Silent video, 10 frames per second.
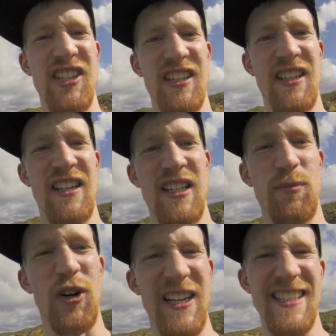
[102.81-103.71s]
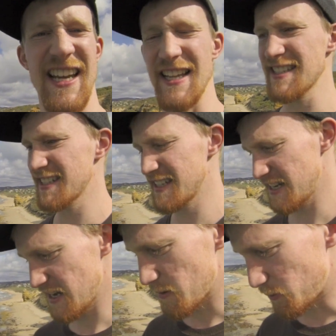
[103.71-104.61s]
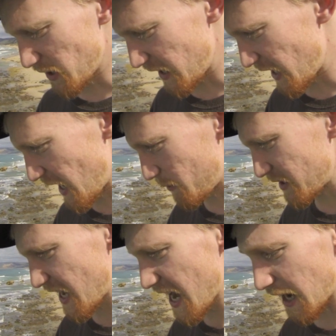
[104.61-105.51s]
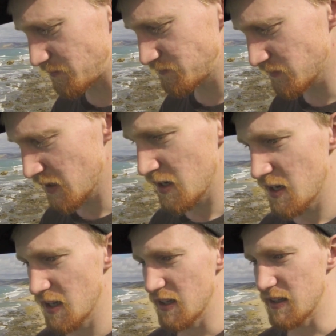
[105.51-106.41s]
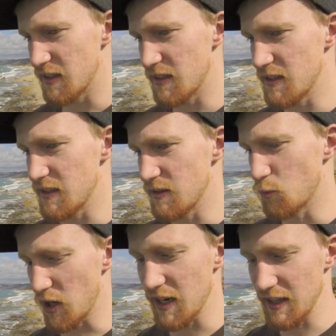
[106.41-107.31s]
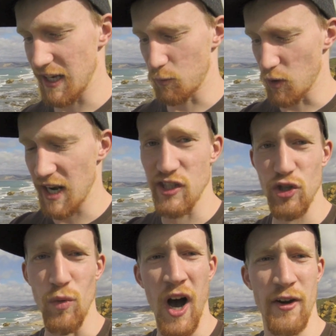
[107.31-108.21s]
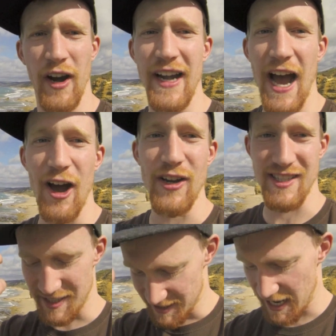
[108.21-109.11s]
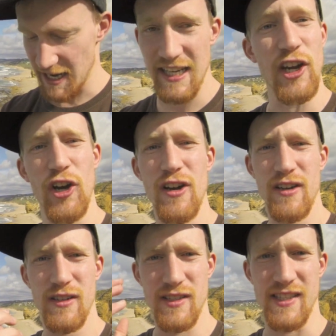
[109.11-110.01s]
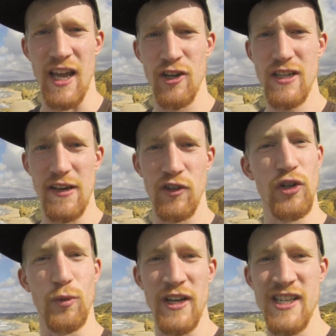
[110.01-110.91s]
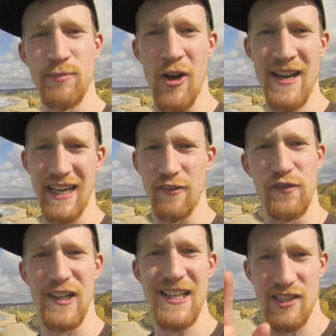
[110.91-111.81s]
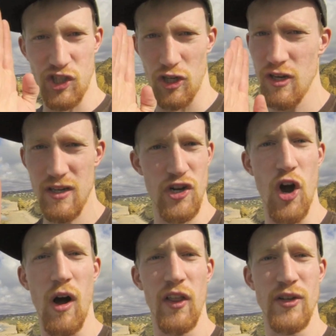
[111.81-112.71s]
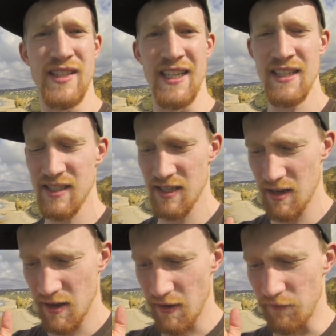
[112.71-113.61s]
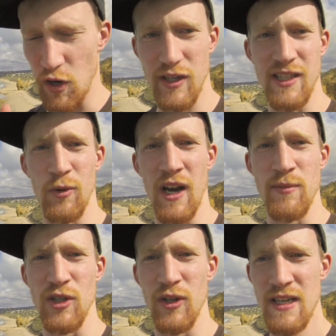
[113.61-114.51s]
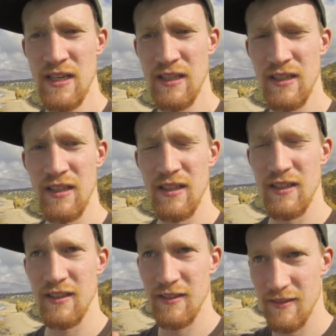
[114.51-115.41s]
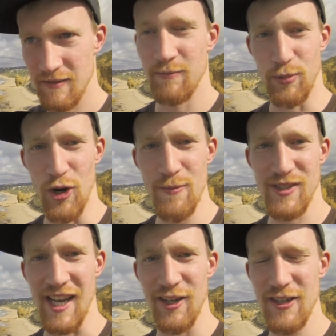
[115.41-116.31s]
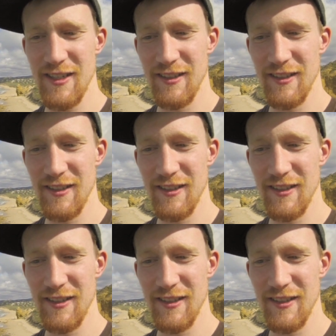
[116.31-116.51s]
It's pretty intense, but yeah, what I do want right now is to stand here centered, even though the wind is blowing. I can feel it, sure, know all those things, focus on what I'm doing, boom, centered.